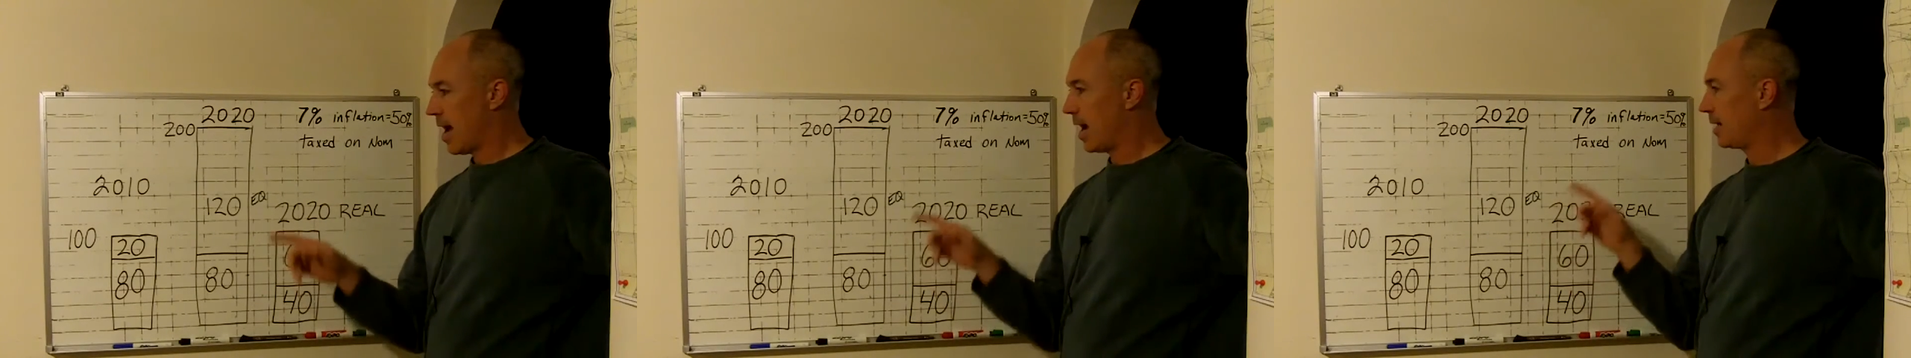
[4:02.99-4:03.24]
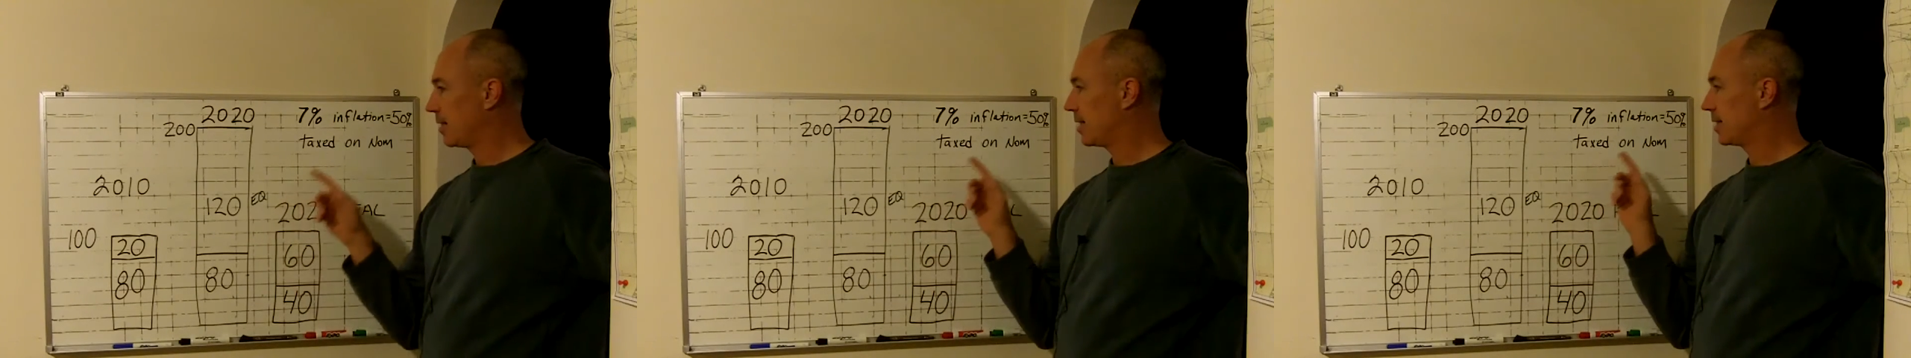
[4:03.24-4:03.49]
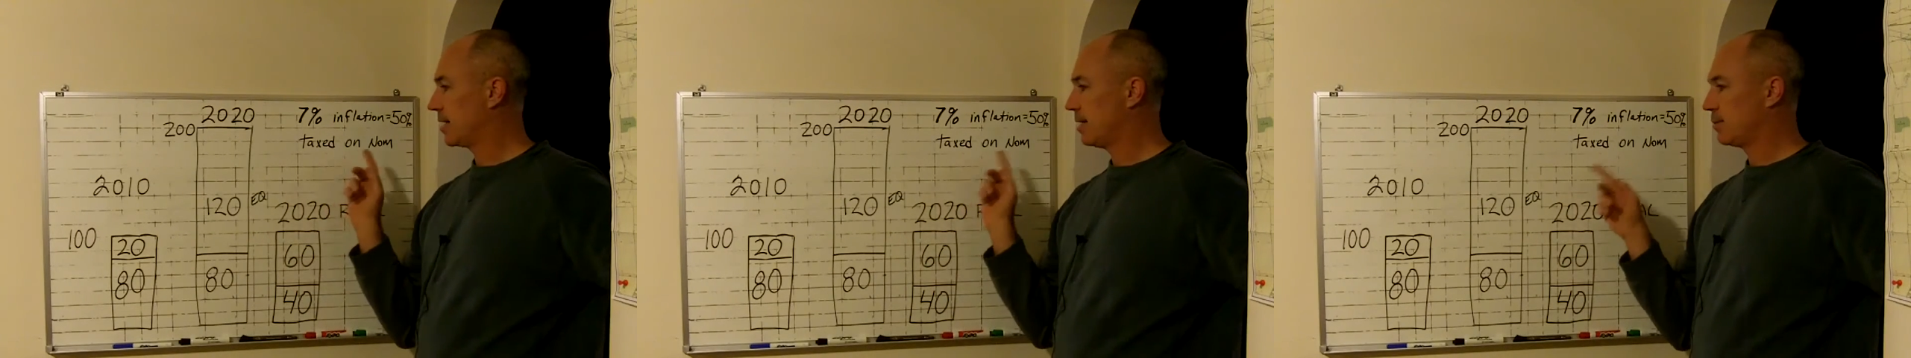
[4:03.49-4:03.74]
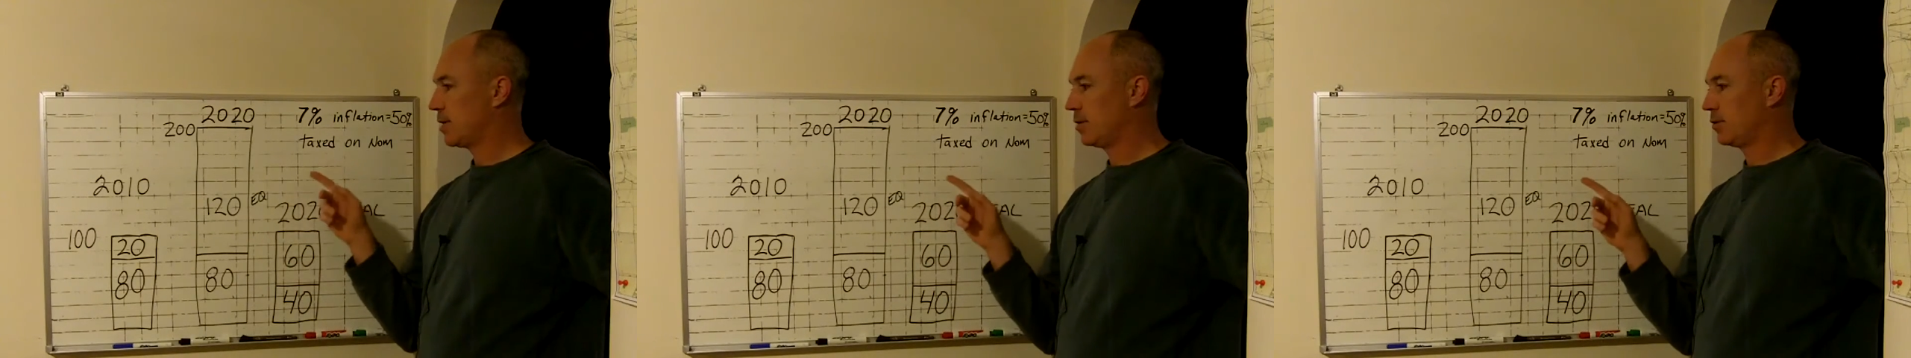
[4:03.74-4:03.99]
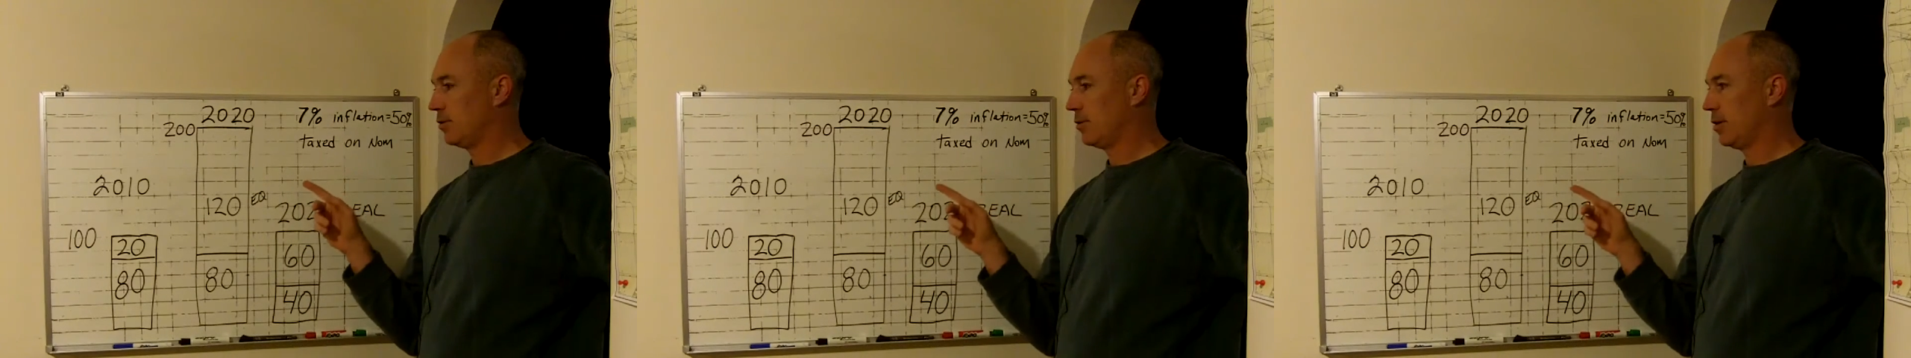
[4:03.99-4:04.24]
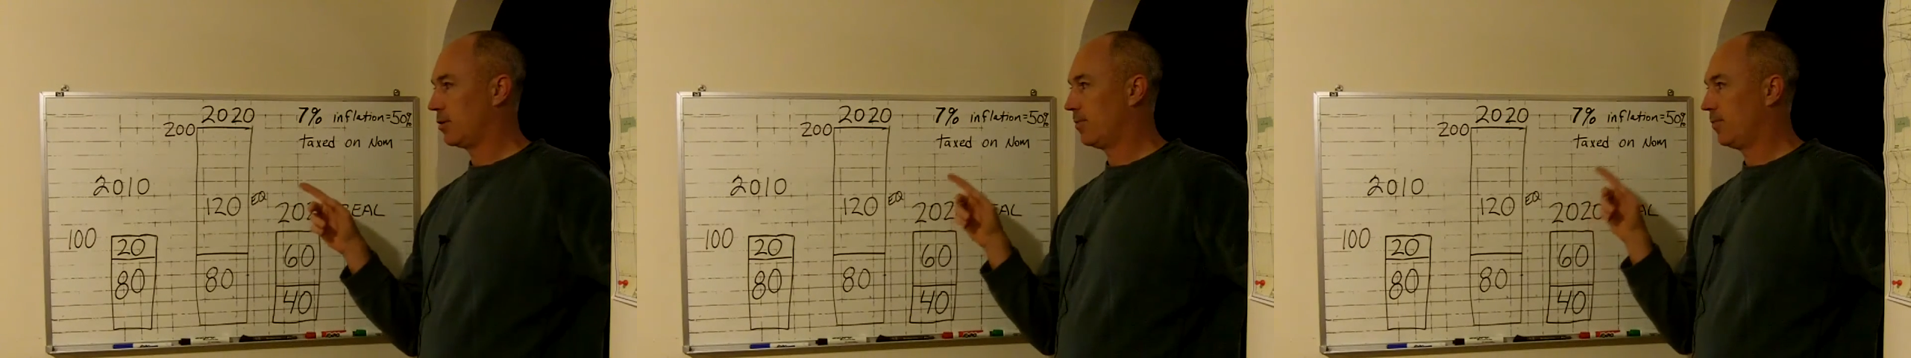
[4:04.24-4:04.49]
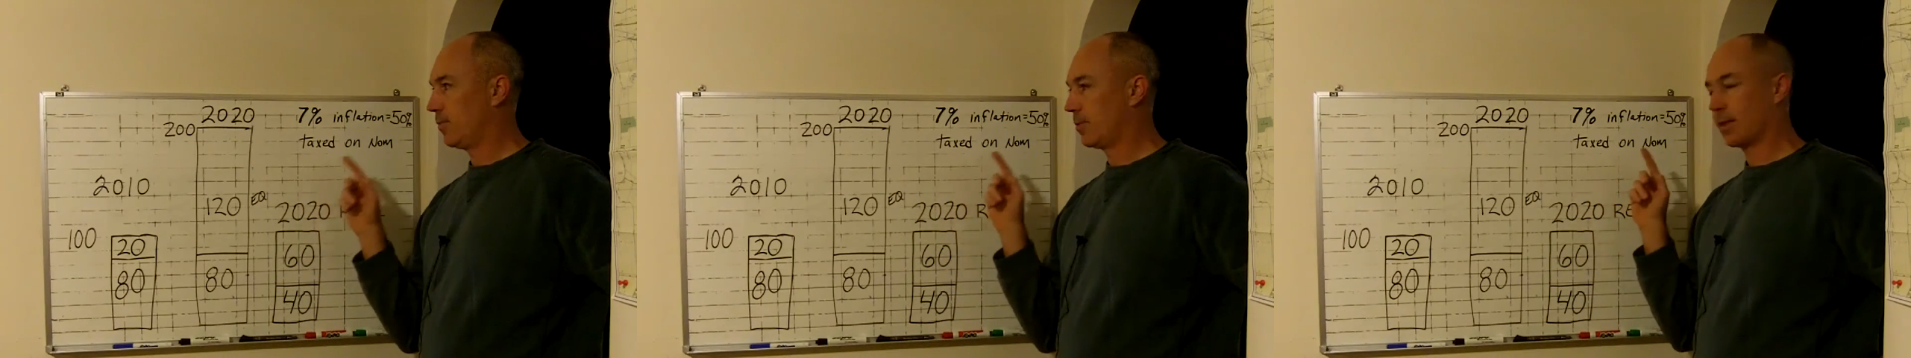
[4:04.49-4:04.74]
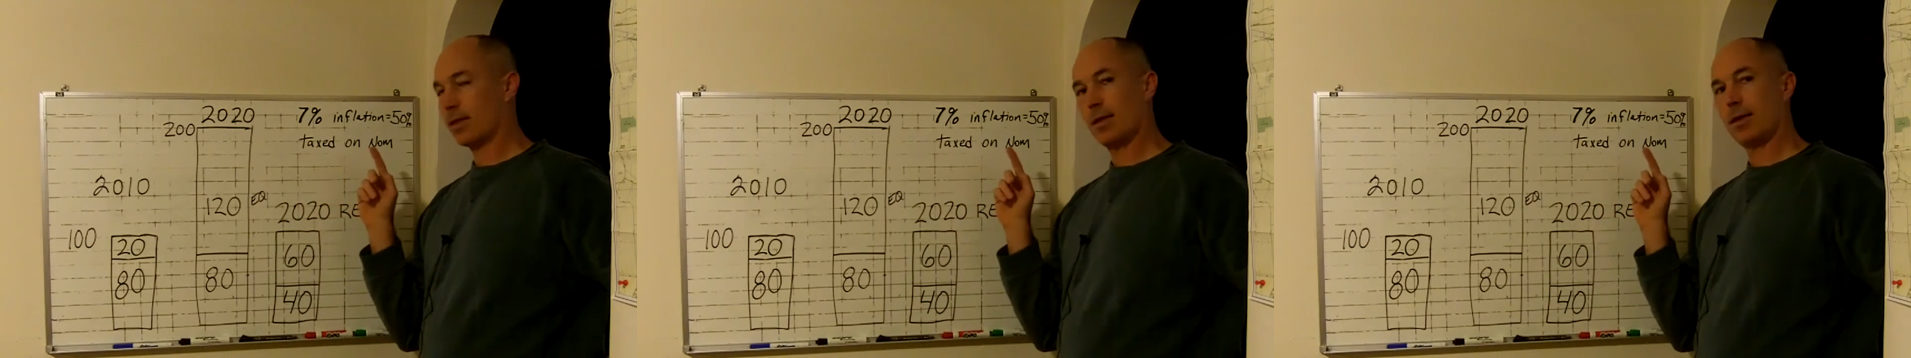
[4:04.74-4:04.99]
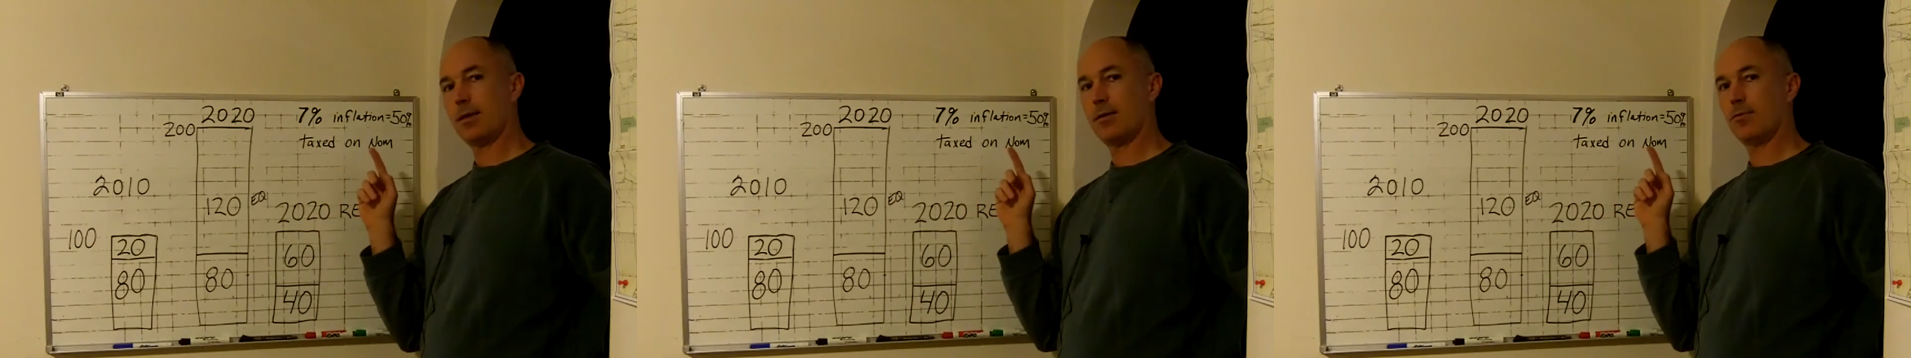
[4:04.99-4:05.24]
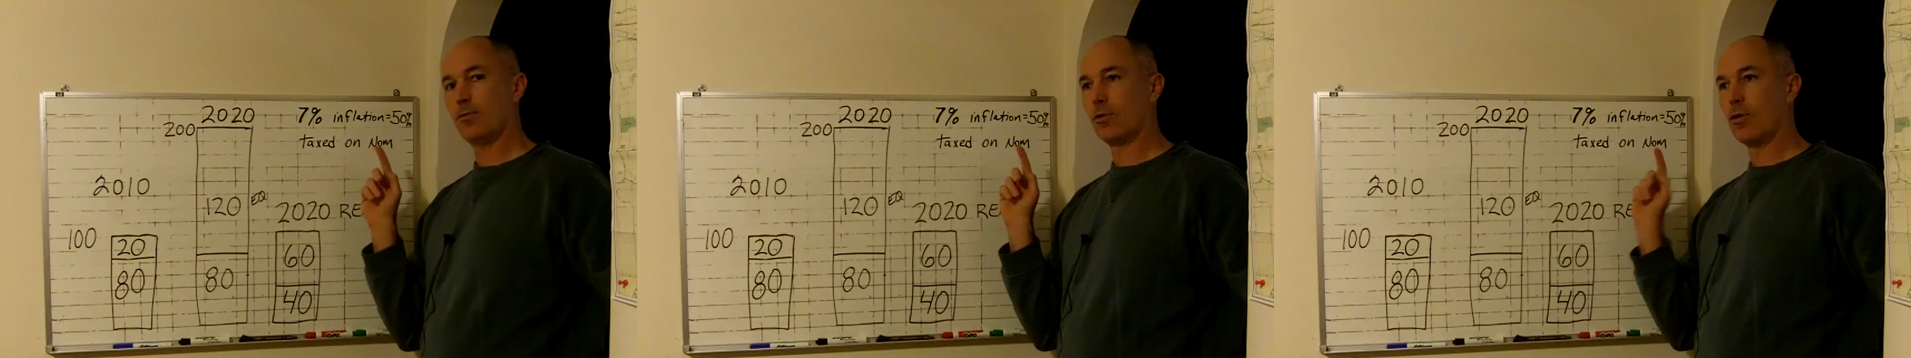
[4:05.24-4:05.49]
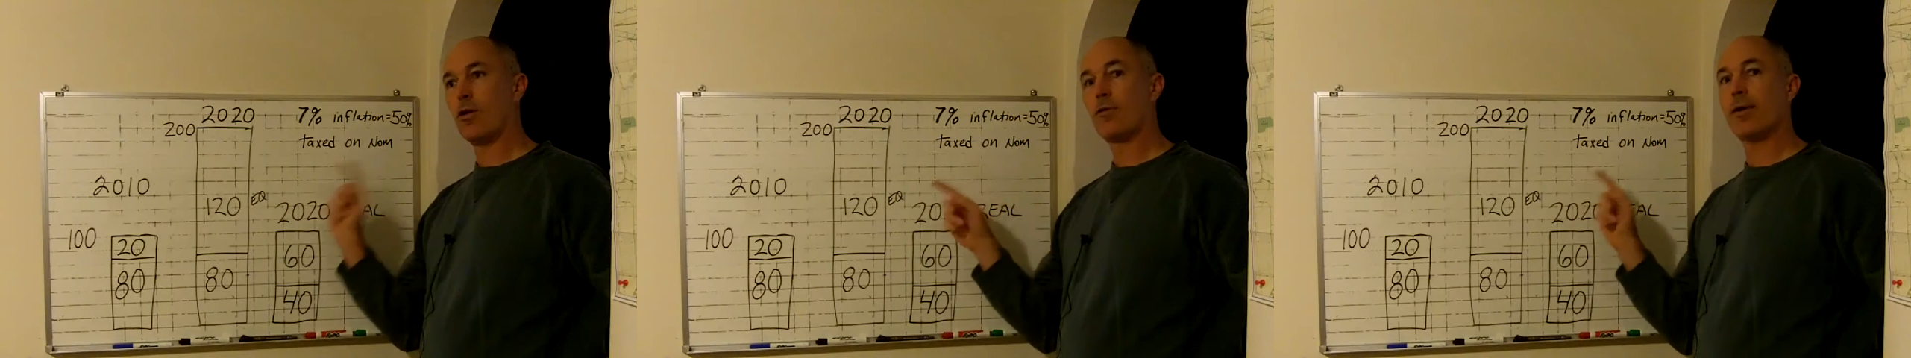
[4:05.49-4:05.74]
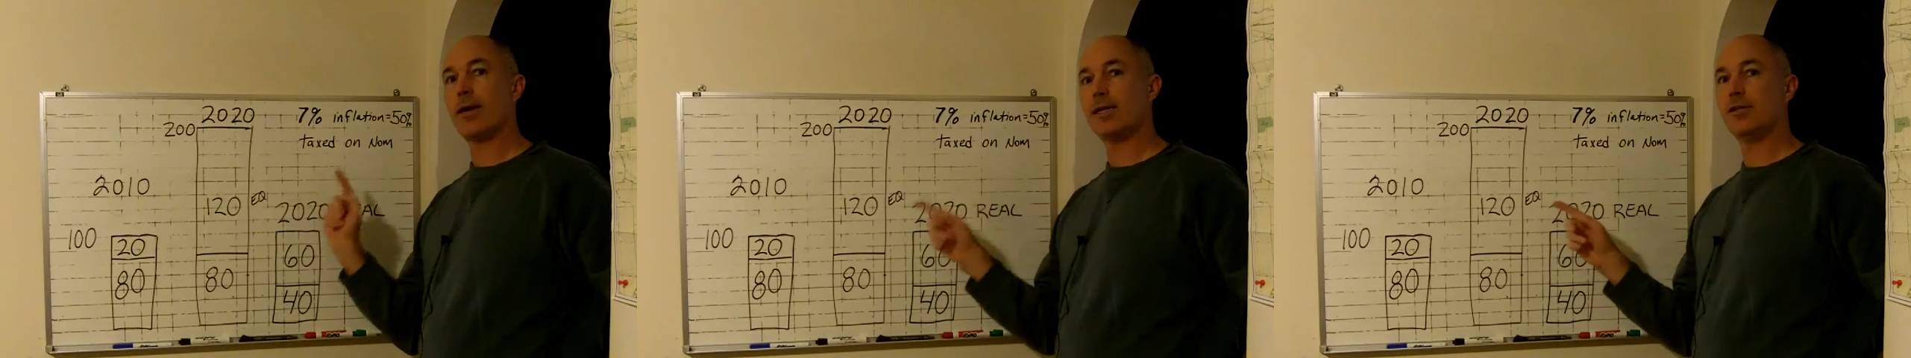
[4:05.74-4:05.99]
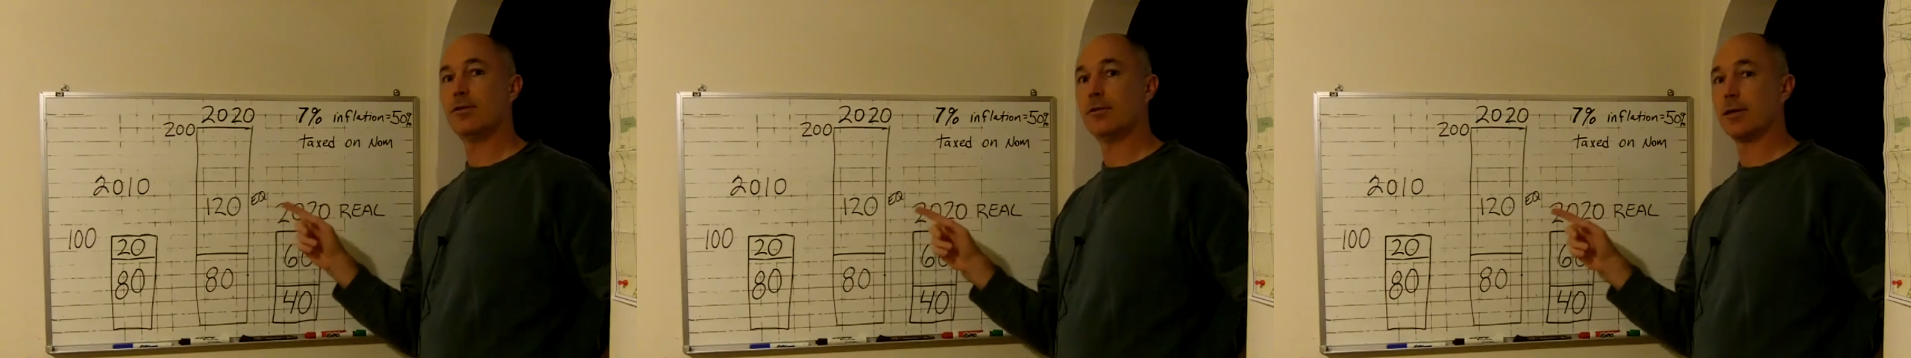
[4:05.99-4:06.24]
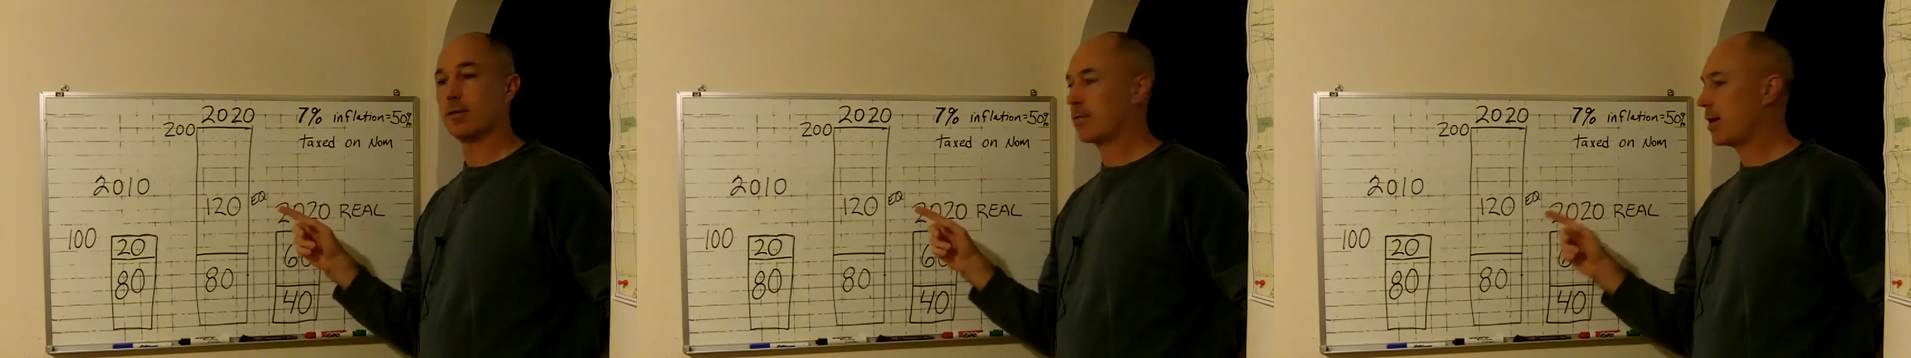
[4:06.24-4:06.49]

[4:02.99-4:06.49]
Anything that I'm telling you here, we're already doing.